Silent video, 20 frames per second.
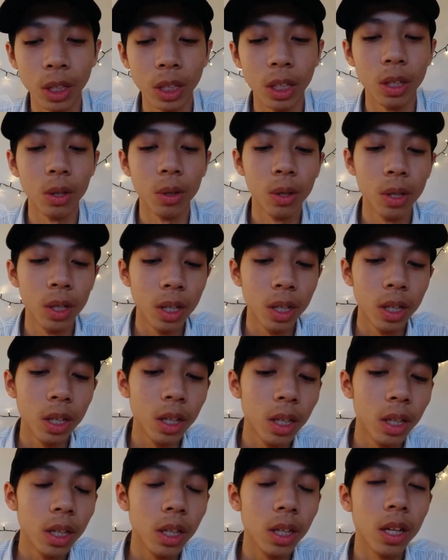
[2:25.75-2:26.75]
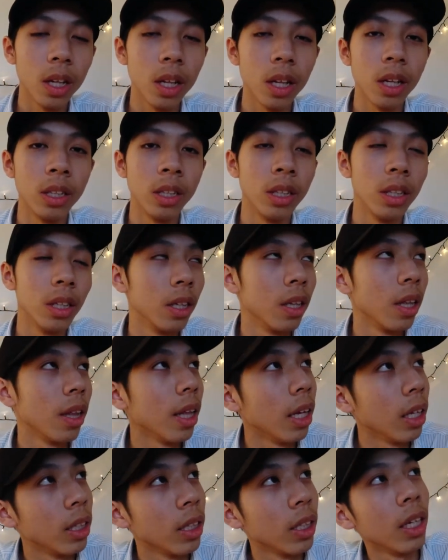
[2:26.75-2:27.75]
So it's the
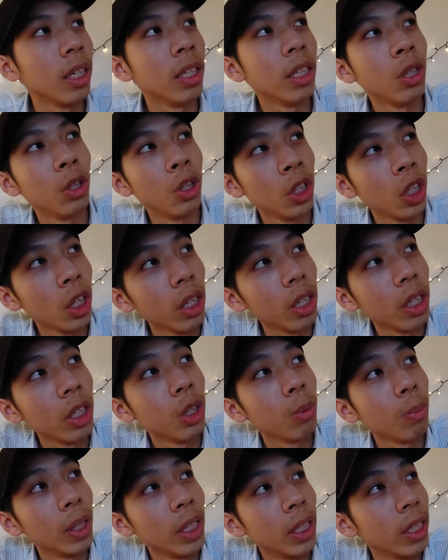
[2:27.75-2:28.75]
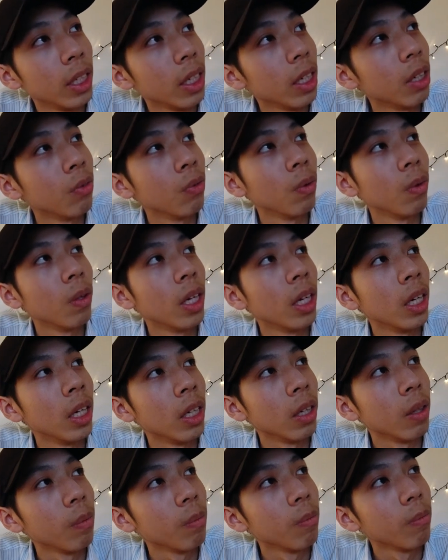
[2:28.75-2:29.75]
things I need to challenge myself, like